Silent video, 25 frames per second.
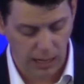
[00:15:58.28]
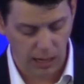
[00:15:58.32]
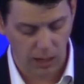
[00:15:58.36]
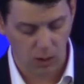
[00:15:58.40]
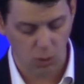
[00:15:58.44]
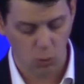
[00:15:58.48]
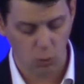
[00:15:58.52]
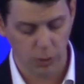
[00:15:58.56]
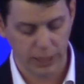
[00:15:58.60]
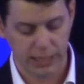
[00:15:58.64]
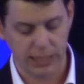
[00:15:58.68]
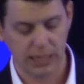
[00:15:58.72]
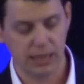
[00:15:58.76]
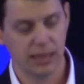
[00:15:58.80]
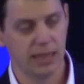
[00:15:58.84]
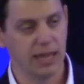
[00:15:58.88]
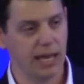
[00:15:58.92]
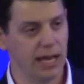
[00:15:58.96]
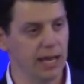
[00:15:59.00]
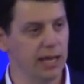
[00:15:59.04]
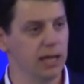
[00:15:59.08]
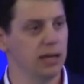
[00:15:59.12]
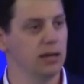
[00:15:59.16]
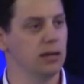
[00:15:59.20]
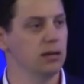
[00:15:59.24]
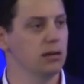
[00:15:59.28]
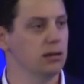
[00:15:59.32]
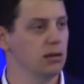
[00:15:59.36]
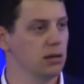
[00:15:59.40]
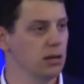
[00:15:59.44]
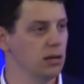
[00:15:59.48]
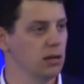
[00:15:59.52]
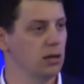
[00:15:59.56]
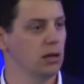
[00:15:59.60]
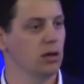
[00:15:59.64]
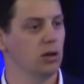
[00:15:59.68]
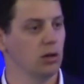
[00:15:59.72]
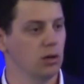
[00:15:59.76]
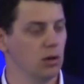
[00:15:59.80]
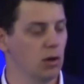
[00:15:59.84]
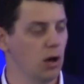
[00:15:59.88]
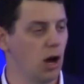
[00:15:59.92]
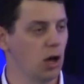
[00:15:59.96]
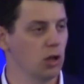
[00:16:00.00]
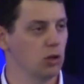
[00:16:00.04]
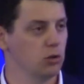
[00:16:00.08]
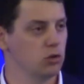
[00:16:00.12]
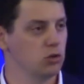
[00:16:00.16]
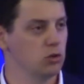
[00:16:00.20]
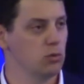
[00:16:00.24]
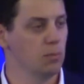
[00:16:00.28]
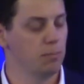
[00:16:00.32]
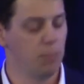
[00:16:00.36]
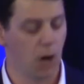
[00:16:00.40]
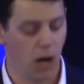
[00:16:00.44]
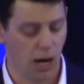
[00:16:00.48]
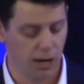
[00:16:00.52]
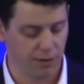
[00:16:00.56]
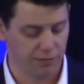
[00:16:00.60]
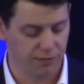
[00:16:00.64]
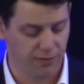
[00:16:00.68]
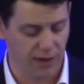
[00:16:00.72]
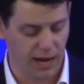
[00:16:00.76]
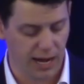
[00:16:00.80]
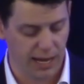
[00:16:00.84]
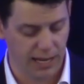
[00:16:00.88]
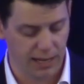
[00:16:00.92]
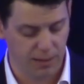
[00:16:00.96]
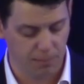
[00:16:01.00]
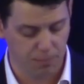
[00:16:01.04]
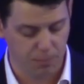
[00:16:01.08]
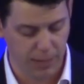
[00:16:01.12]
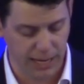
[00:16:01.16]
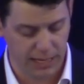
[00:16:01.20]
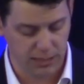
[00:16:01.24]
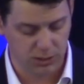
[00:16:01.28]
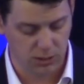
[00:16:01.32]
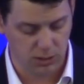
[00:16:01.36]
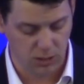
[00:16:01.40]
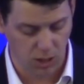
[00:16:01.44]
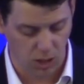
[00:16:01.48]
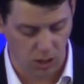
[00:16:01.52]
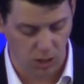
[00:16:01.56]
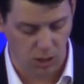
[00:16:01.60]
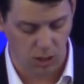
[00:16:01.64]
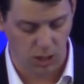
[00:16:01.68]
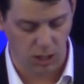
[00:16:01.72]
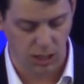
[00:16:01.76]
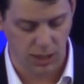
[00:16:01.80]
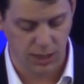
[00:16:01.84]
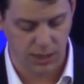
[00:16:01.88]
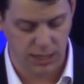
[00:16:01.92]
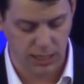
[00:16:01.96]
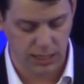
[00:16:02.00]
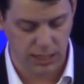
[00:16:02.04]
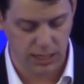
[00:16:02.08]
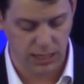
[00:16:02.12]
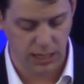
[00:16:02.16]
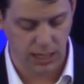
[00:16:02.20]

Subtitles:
we can then modify it based on the